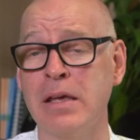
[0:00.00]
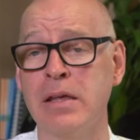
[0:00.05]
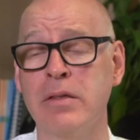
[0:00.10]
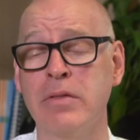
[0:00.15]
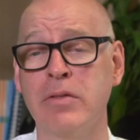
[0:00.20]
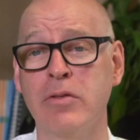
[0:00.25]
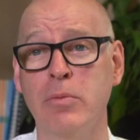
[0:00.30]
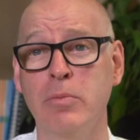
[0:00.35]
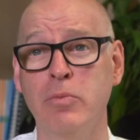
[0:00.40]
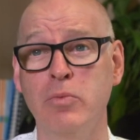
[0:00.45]

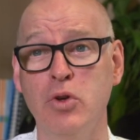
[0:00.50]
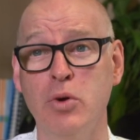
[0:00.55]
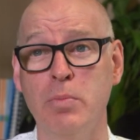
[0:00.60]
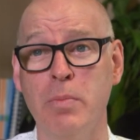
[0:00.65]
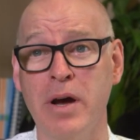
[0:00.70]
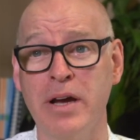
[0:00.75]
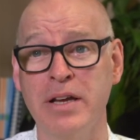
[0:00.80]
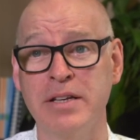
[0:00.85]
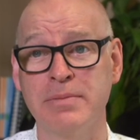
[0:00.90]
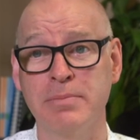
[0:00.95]
So you
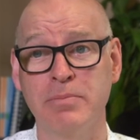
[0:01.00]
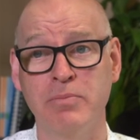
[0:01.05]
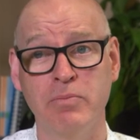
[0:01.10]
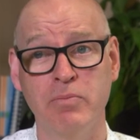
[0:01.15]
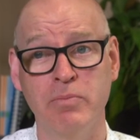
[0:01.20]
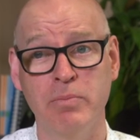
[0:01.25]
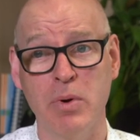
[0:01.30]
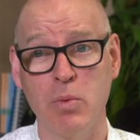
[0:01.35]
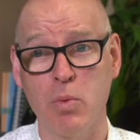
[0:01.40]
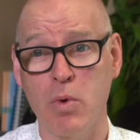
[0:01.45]
might
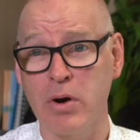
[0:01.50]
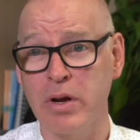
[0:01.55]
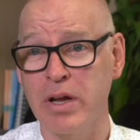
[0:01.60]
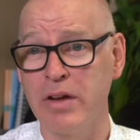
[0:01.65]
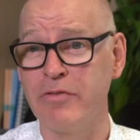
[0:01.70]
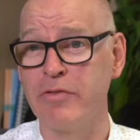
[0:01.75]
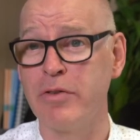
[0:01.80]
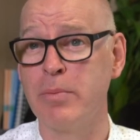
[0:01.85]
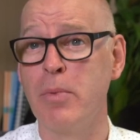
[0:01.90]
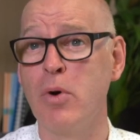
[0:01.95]
be
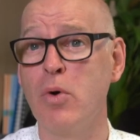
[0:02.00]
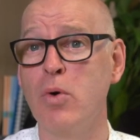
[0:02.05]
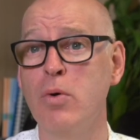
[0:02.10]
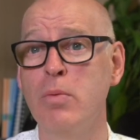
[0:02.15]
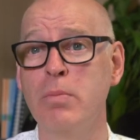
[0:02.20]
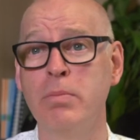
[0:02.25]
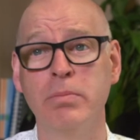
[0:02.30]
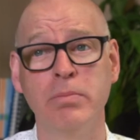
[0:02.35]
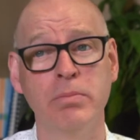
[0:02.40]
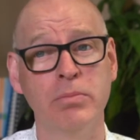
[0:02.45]
working from
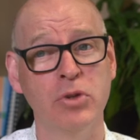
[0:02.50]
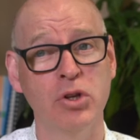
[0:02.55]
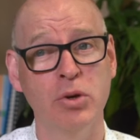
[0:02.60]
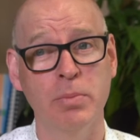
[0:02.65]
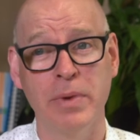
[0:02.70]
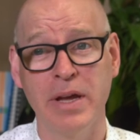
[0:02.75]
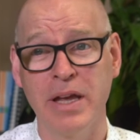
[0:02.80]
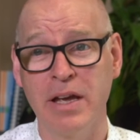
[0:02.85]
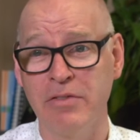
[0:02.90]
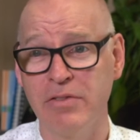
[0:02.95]
home, you
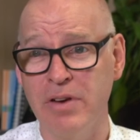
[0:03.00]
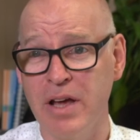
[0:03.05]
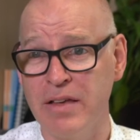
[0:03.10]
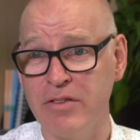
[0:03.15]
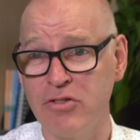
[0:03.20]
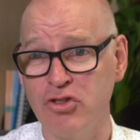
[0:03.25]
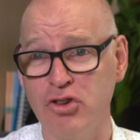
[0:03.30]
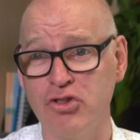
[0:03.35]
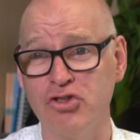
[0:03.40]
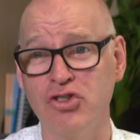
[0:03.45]
may have
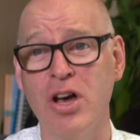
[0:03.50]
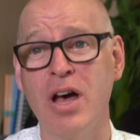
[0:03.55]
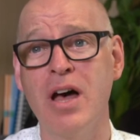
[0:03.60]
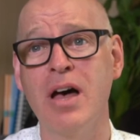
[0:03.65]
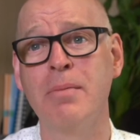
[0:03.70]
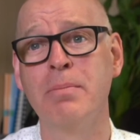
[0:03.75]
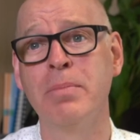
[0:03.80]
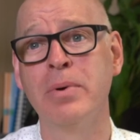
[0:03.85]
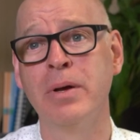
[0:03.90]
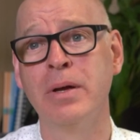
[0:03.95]
lost your
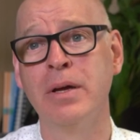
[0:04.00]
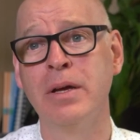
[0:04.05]
job,